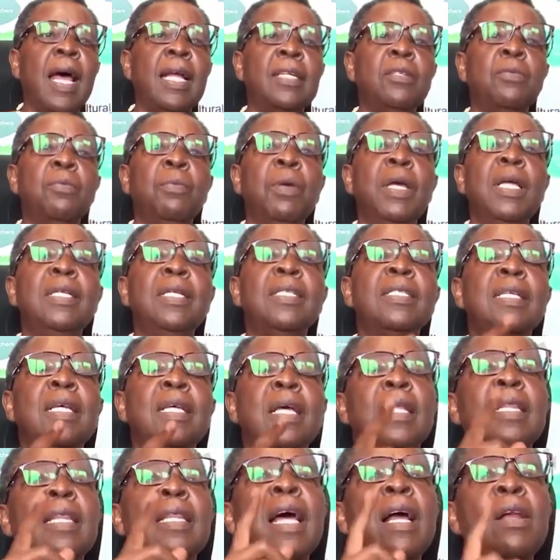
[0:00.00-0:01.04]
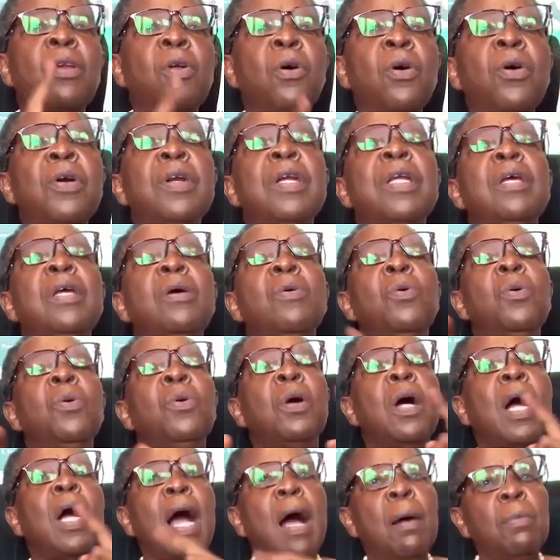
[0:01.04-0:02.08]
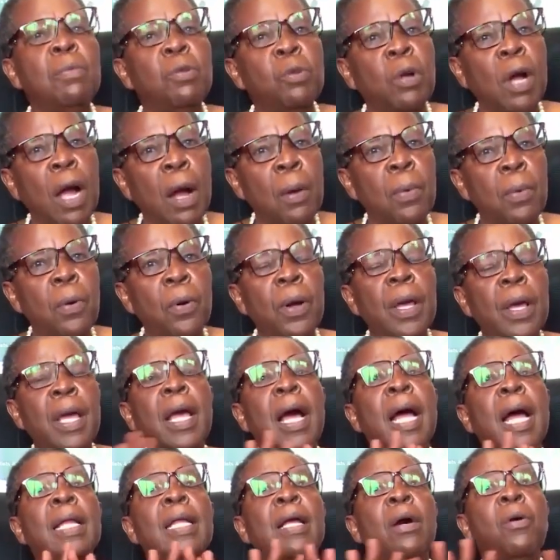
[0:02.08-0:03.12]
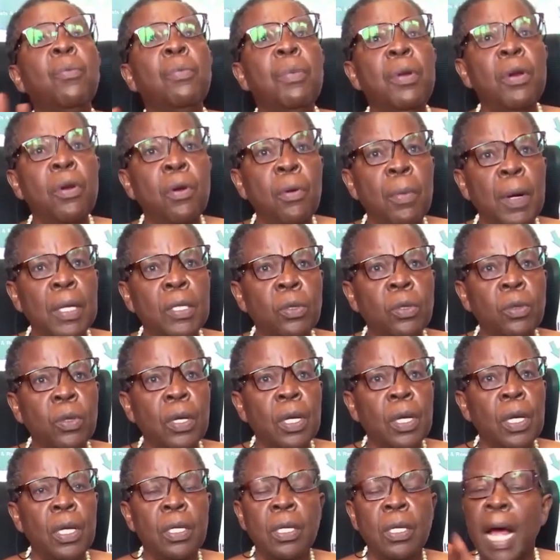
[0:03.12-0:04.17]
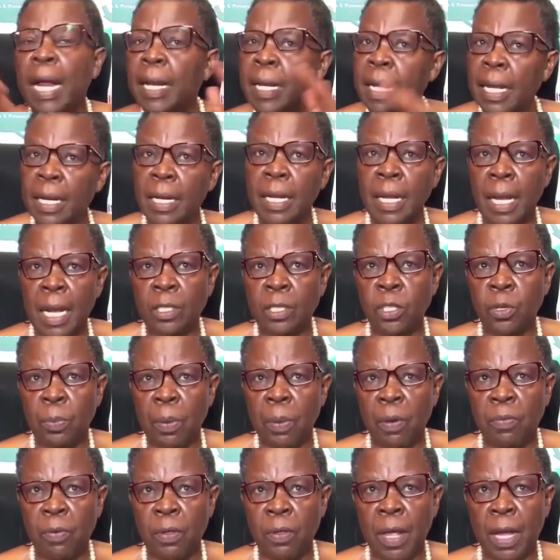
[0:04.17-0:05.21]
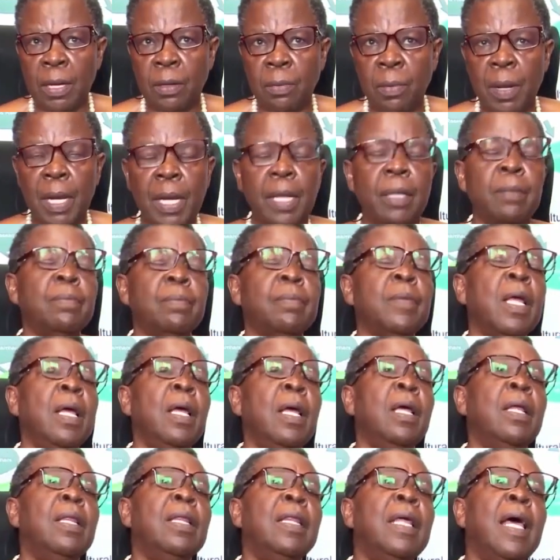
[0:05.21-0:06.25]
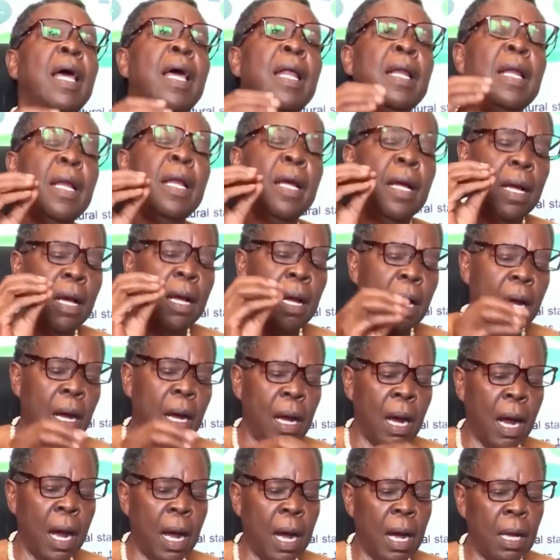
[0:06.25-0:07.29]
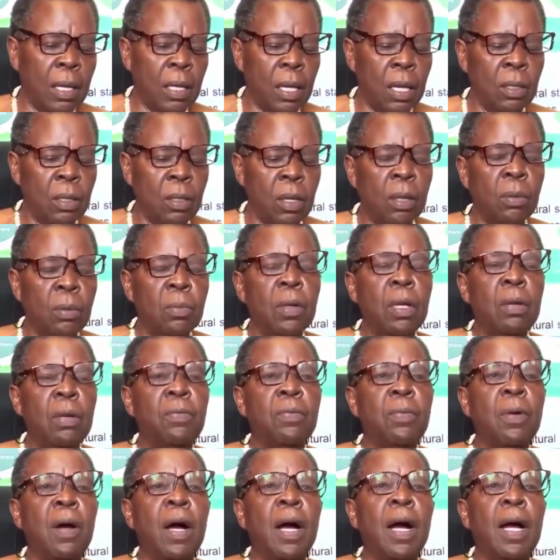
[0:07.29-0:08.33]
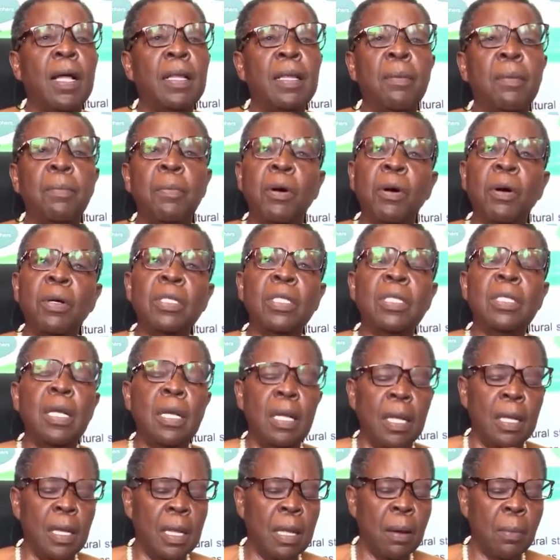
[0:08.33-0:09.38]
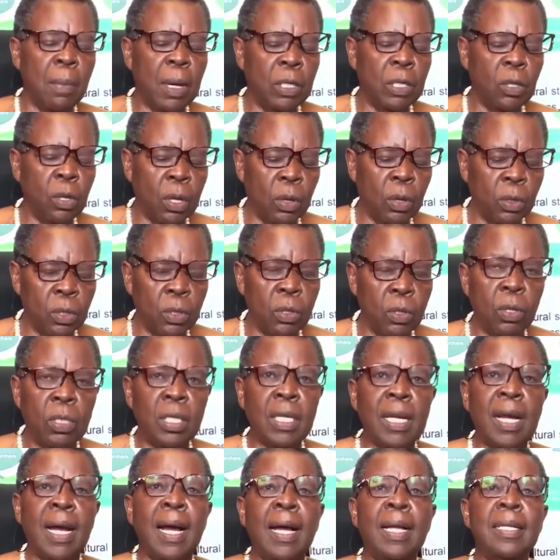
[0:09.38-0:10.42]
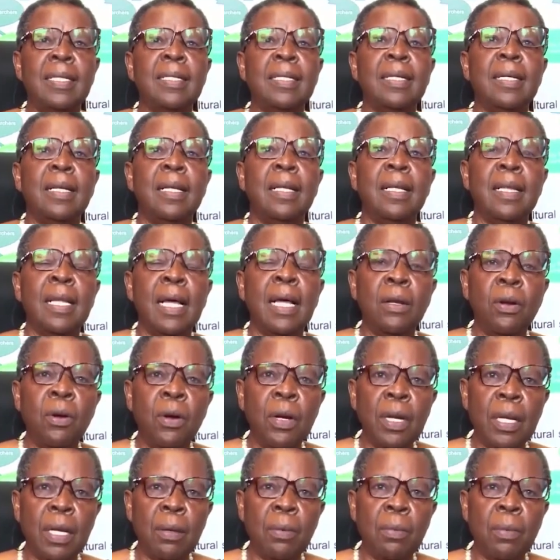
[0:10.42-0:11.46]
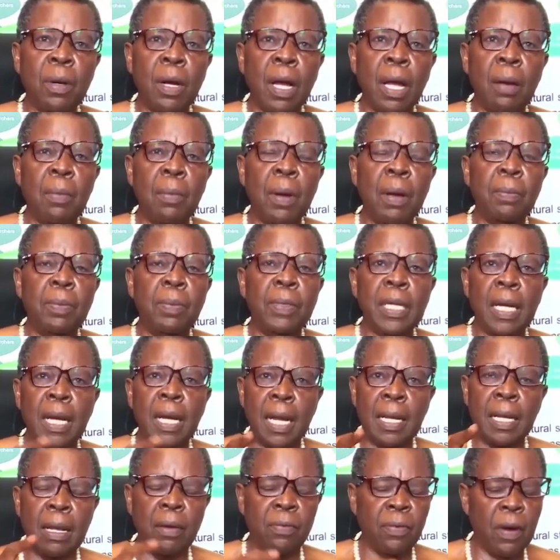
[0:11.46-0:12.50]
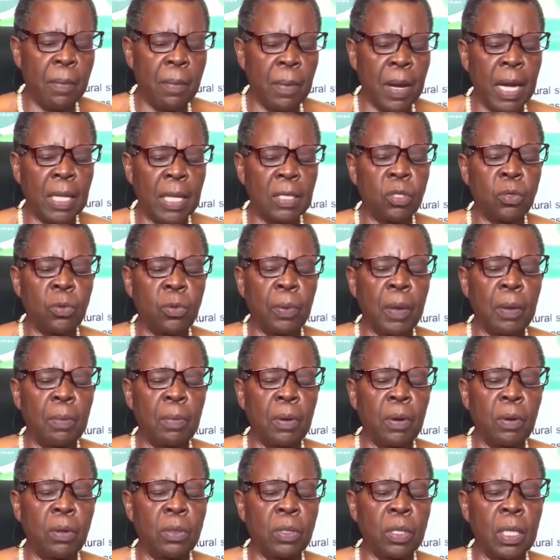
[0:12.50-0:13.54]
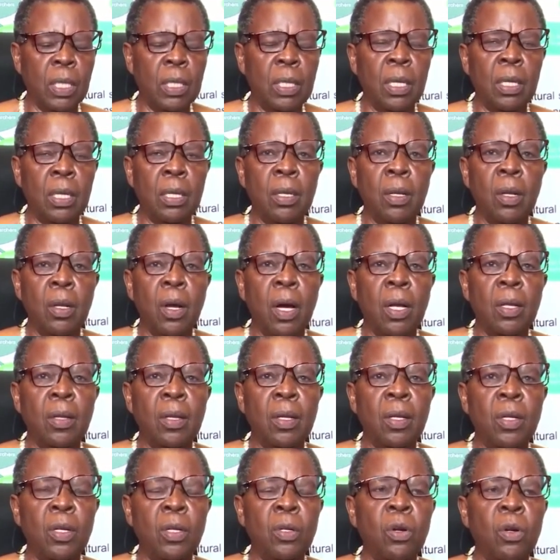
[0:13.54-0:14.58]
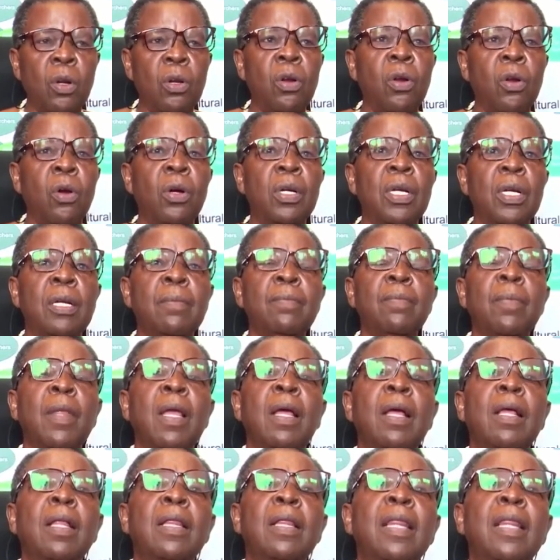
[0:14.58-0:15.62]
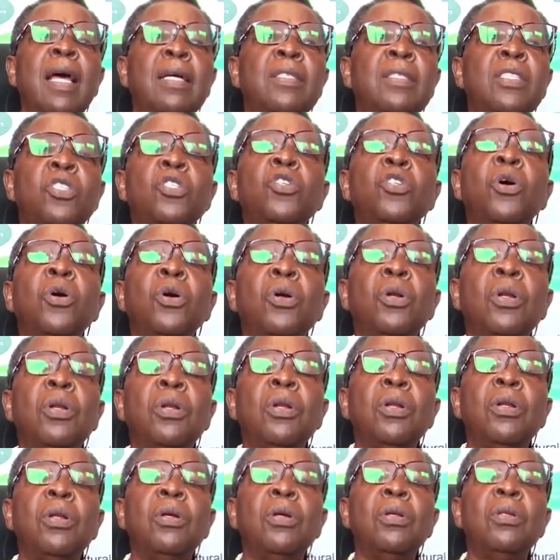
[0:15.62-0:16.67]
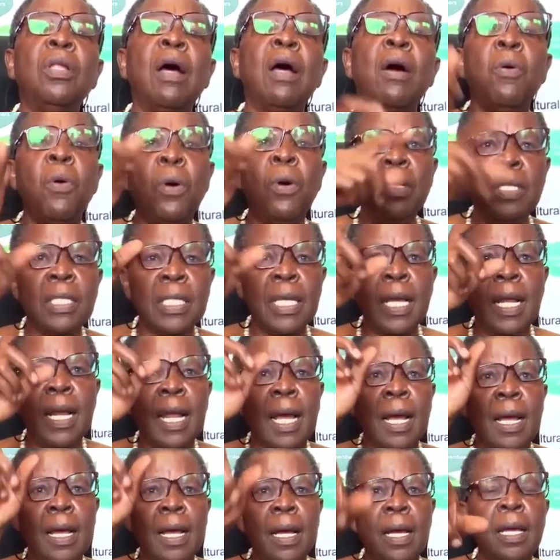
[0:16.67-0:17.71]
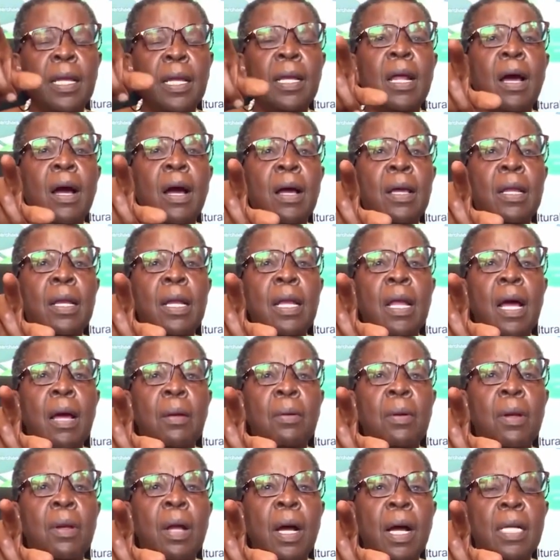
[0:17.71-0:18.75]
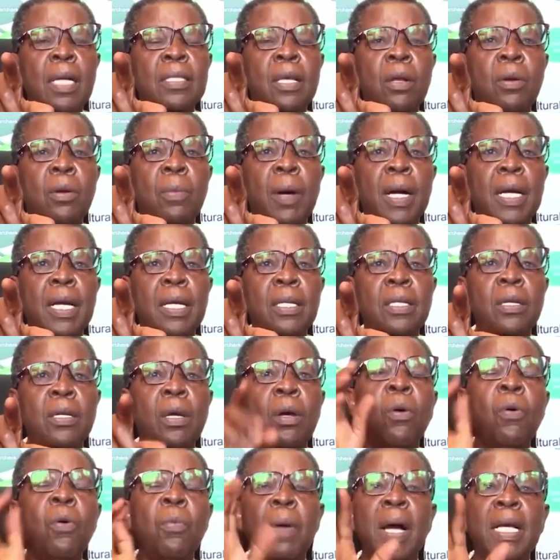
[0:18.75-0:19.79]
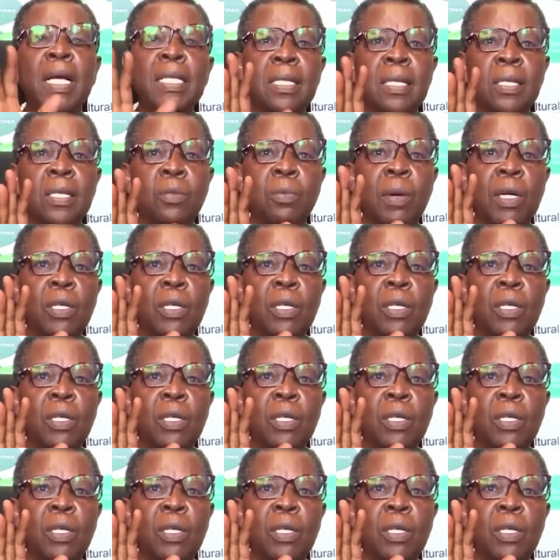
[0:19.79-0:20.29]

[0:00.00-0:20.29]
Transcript: that means the lorry will come to Kabohe and there will be no matoke. And then he has to pay for that money. Then, because the matoke was not cut, the lorry became empty and the farmer has to pay because he did not load, that stall, the wholesaler in a Kasero market who buys